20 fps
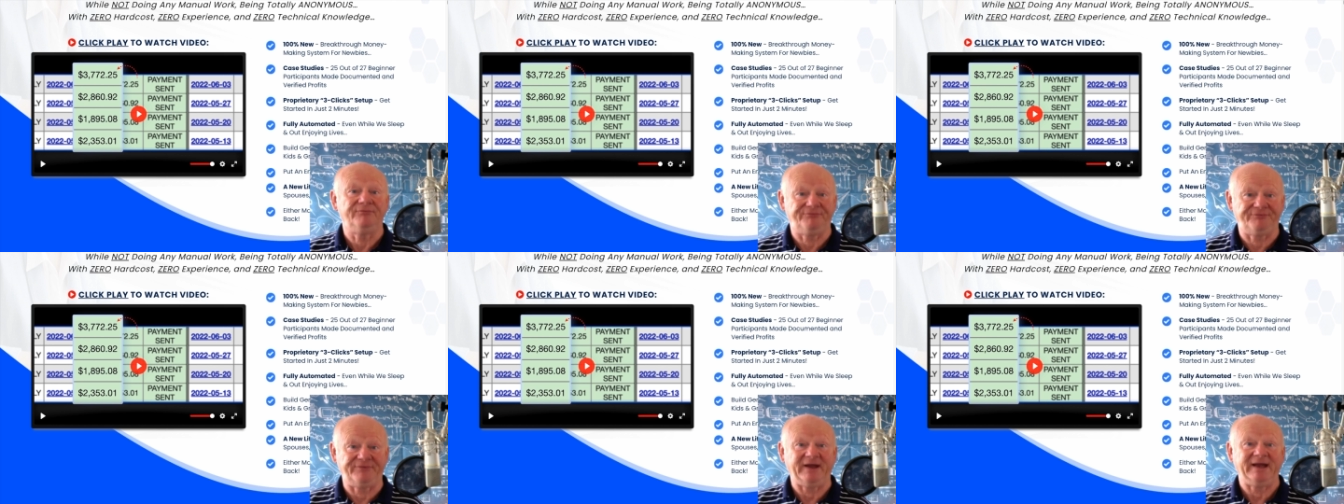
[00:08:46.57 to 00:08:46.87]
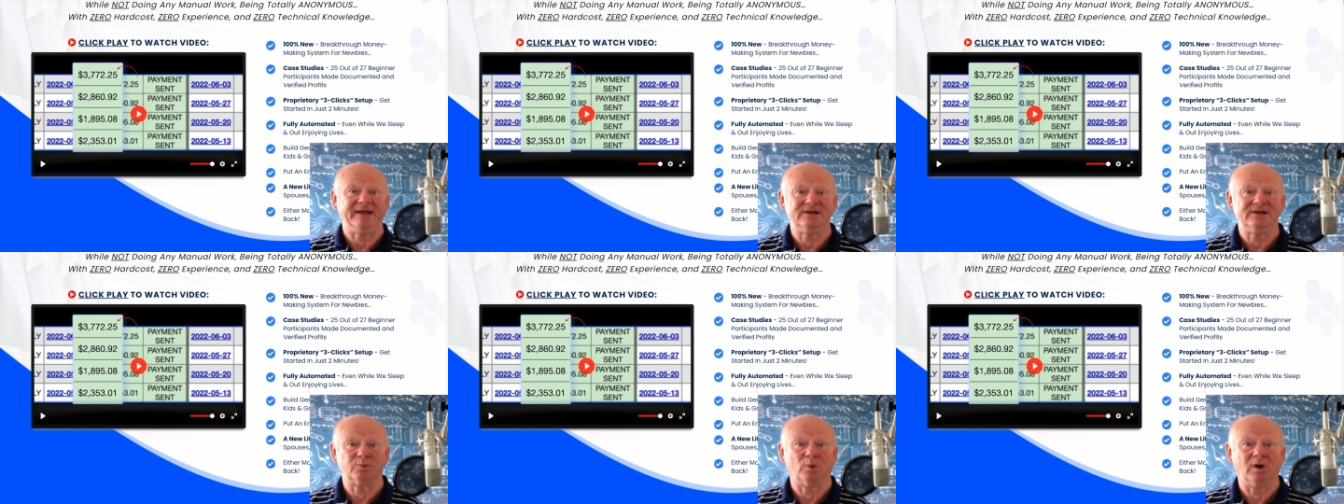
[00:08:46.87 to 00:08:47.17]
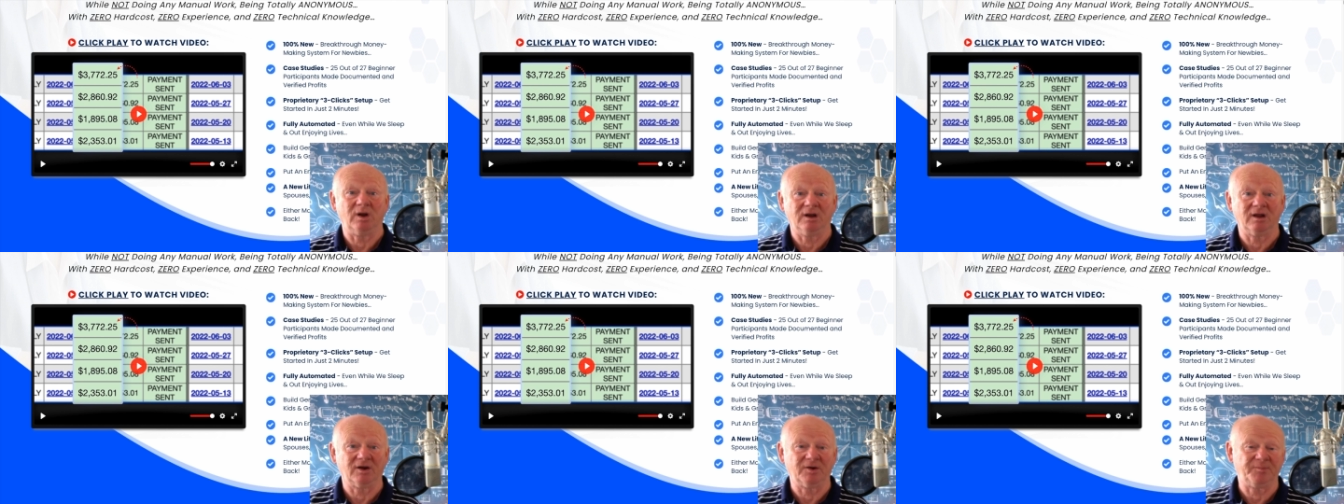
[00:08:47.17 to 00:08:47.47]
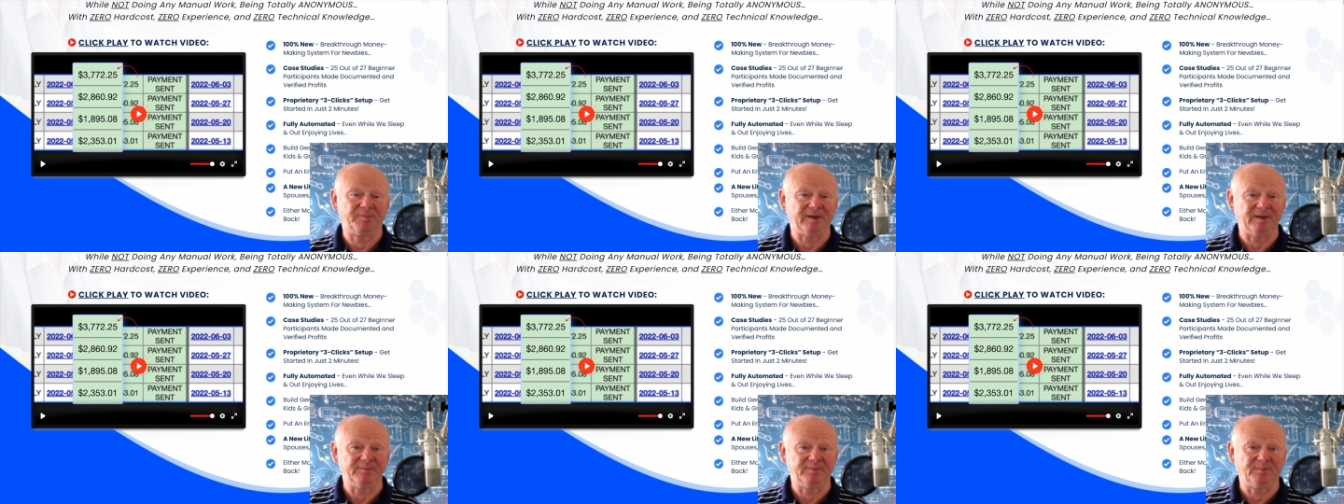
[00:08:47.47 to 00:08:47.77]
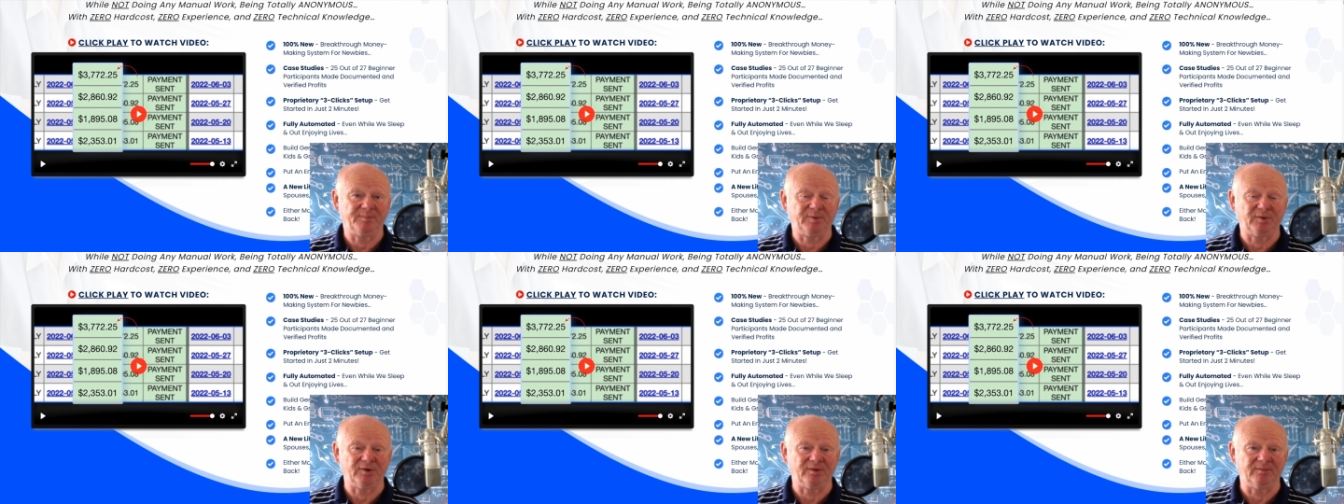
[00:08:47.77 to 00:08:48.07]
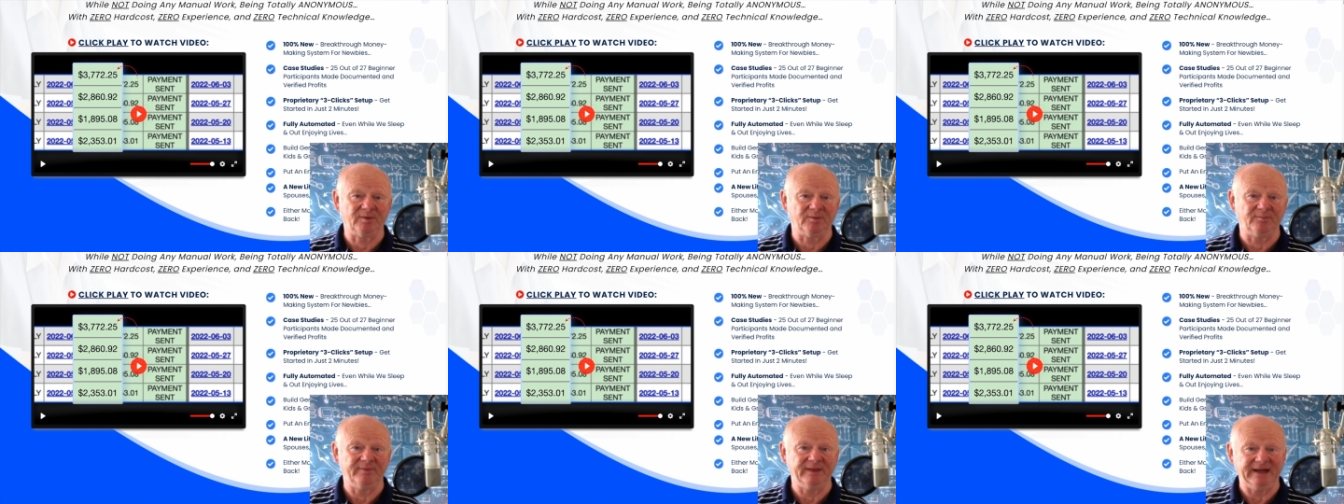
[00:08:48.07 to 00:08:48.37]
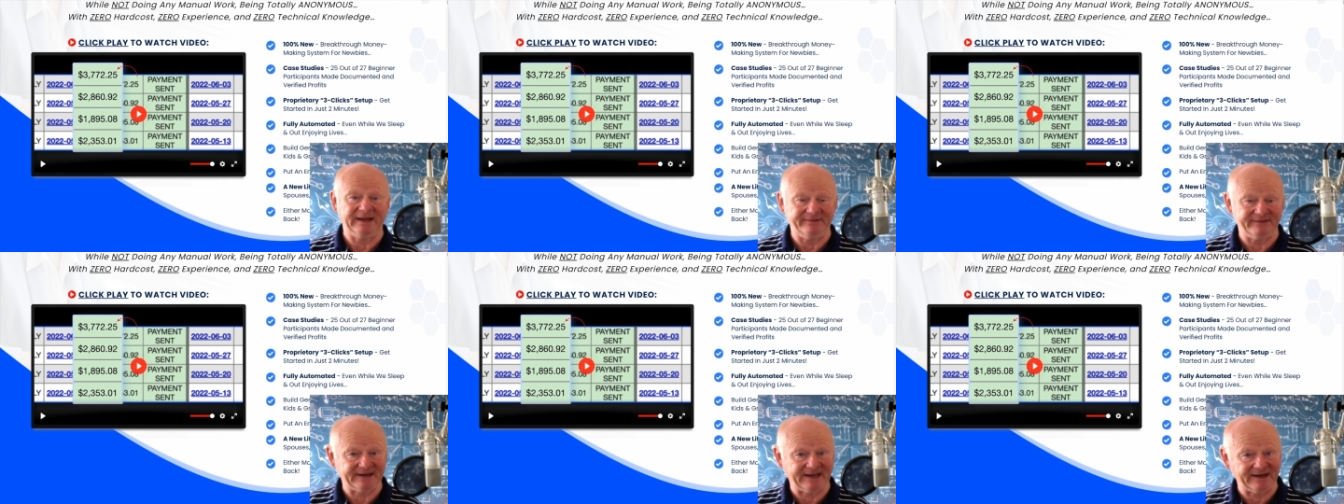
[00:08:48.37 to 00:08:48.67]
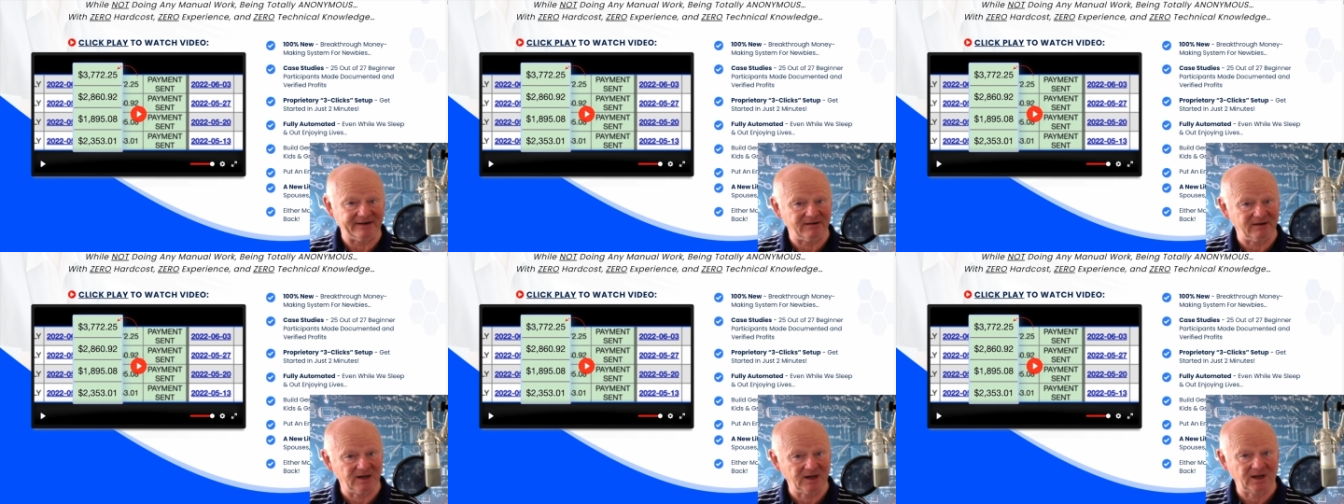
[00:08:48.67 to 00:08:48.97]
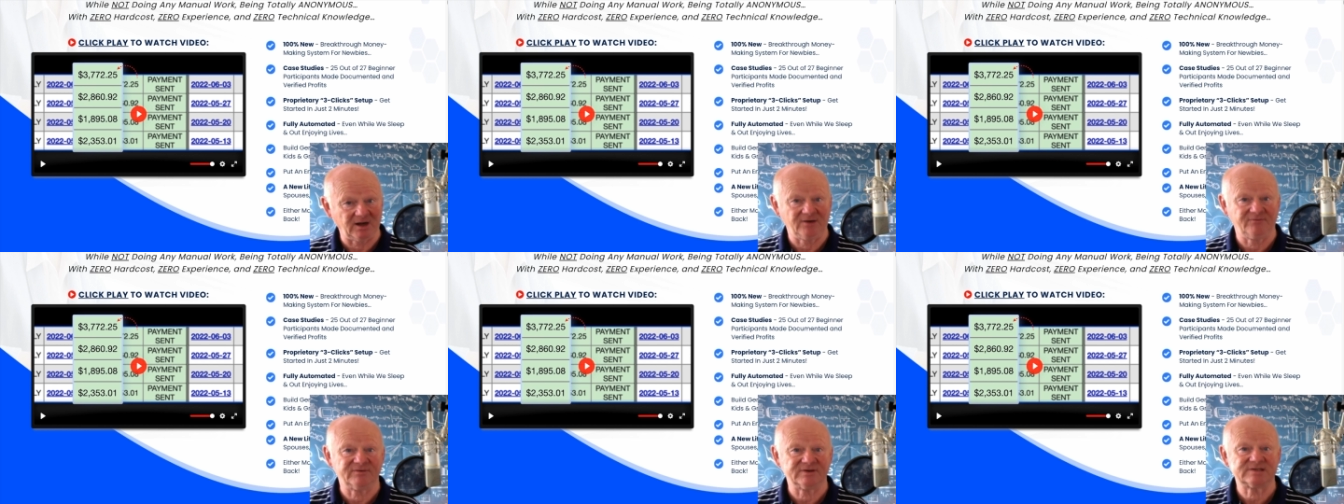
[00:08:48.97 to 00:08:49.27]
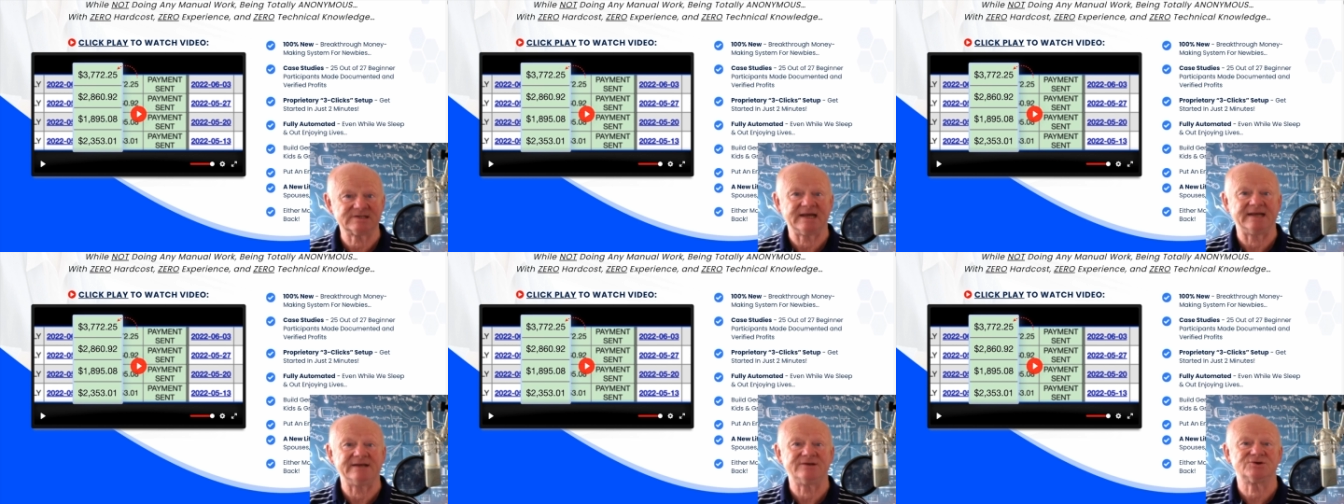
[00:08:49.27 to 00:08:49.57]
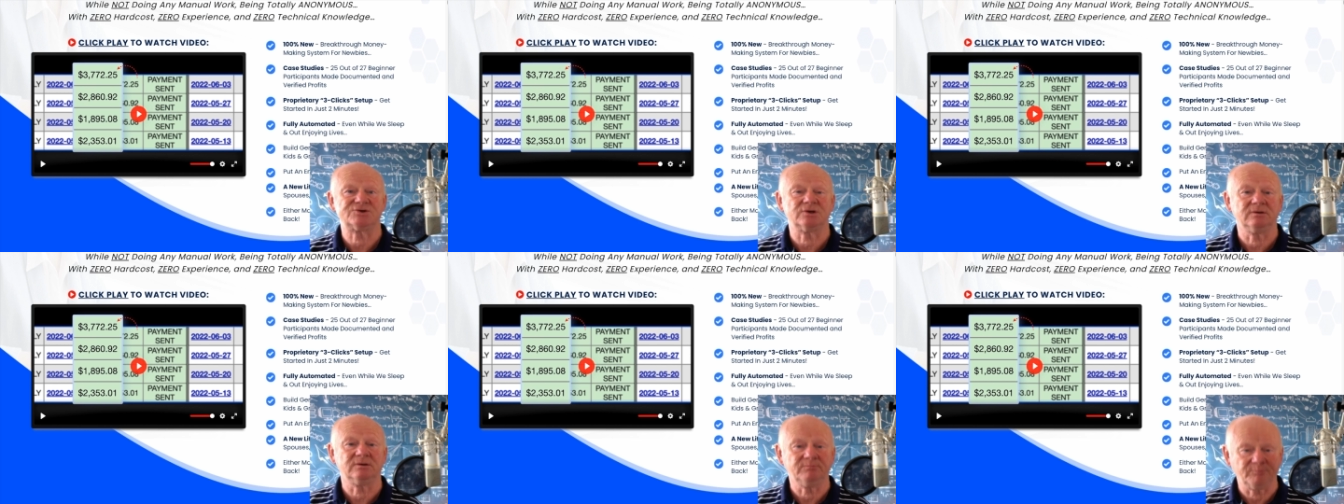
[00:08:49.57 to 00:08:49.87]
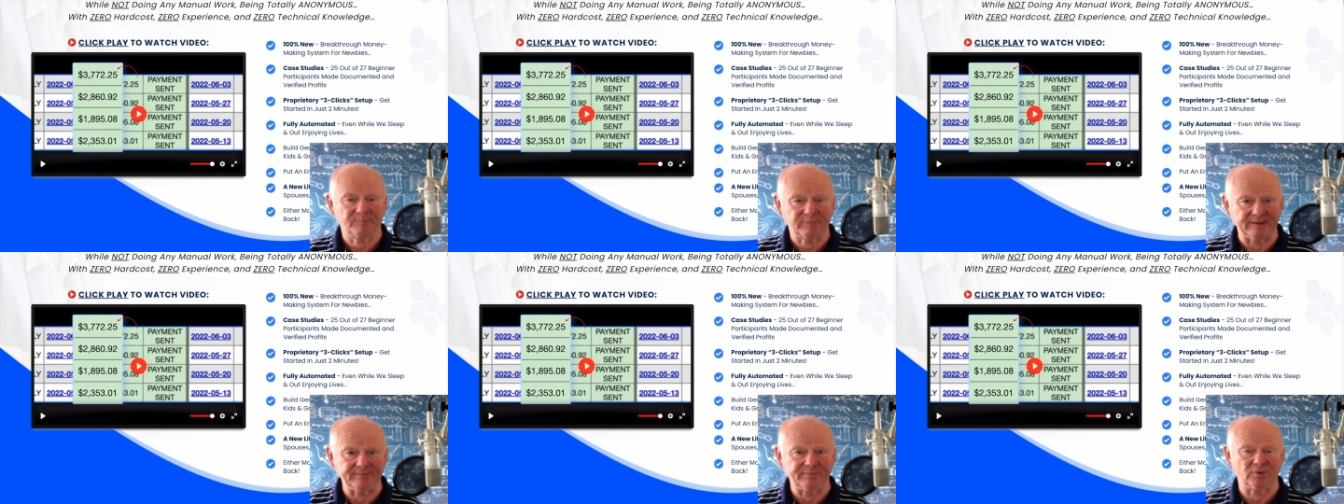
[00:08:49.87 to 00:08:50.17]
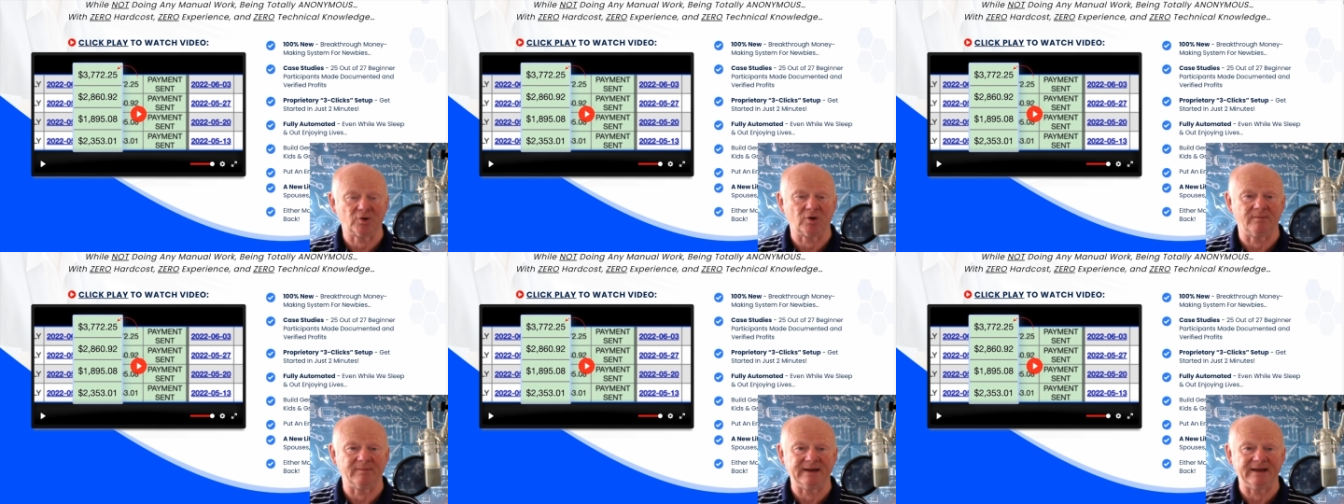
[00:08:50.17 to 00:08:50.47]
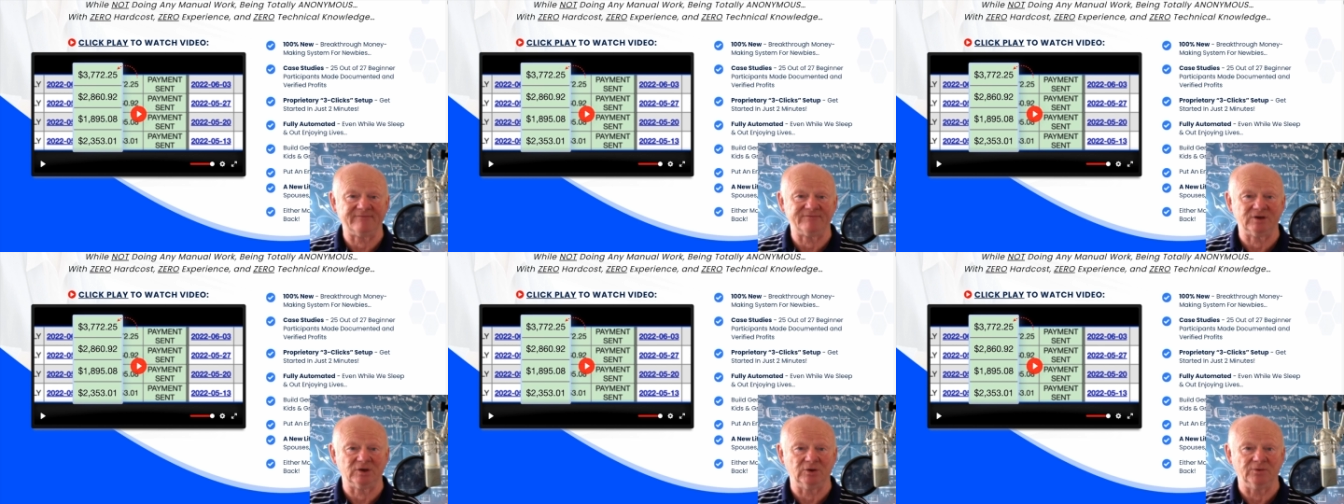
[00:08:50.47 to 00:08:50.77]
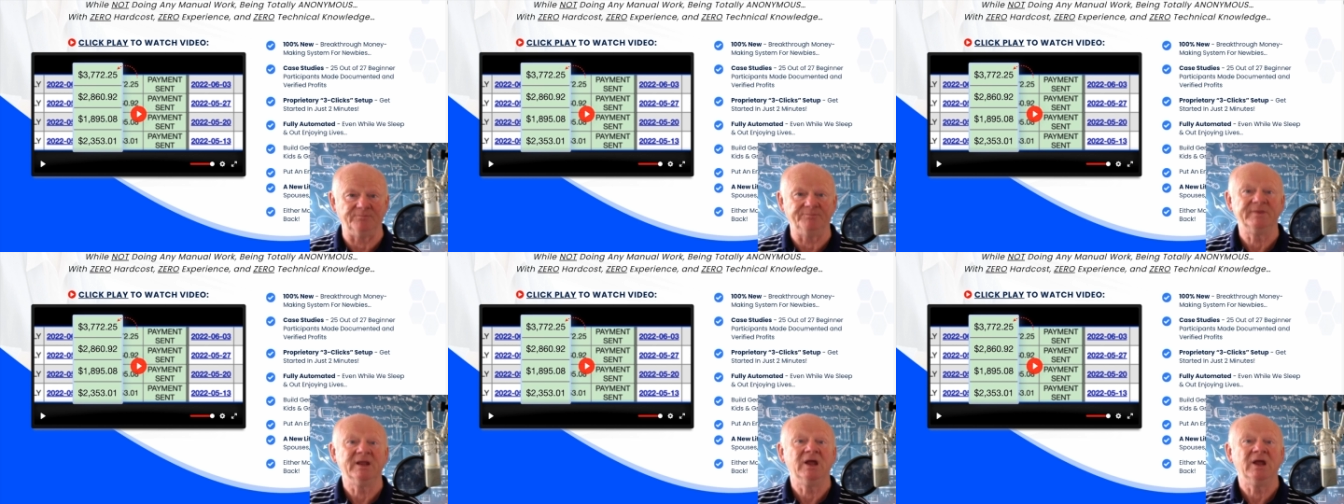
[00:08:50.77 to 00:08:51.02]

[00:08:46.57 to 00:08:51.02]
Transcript: That is why a lot of people put them up there. They get a lot of attention. People come and have a look.